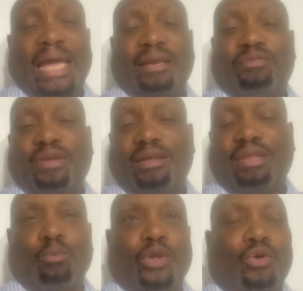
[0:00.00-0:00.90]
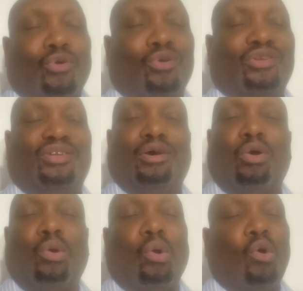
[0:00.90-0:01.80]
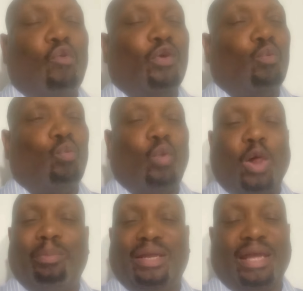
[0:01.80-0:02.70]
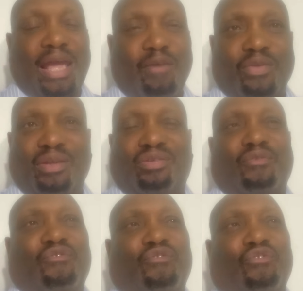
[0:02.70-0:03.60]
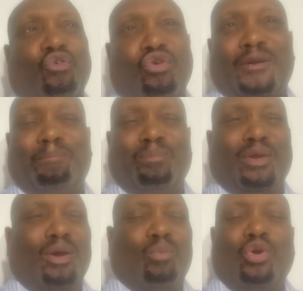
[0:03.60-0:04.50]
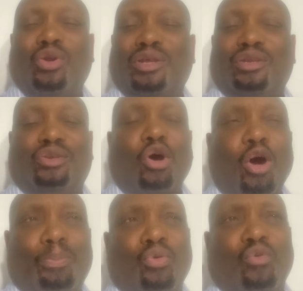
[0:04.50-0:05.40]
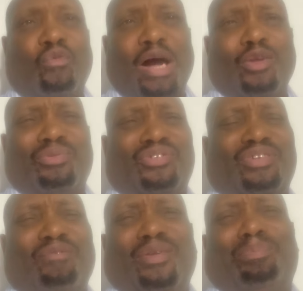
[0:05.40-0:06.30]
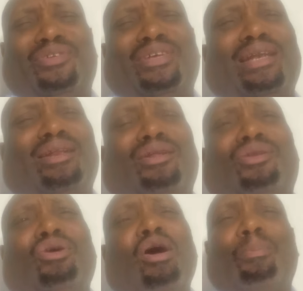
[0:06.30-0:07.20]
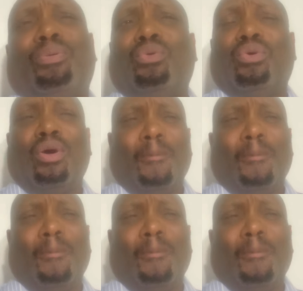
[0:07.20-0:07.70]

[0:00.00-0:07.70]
And the thing is that we all see the overwhelming evidence of fraud with all the dog poo volume, 70% of the dog poo,